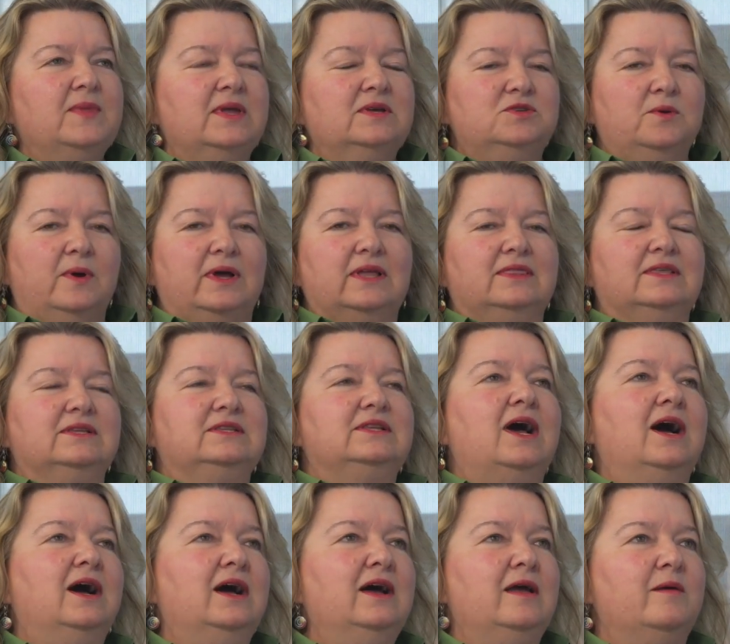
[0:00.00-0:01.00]
So at the
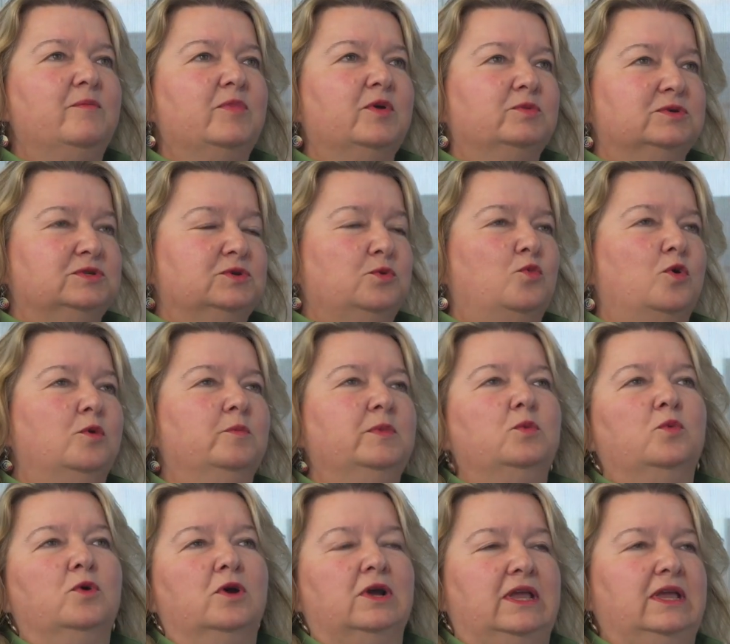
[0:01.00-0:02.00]
time, there was a
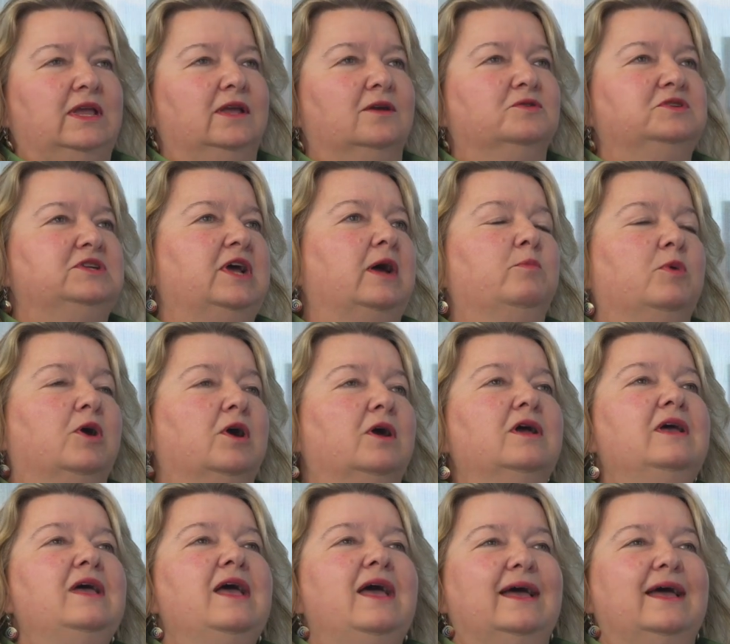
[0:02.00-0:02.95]
woman working here, Deborah,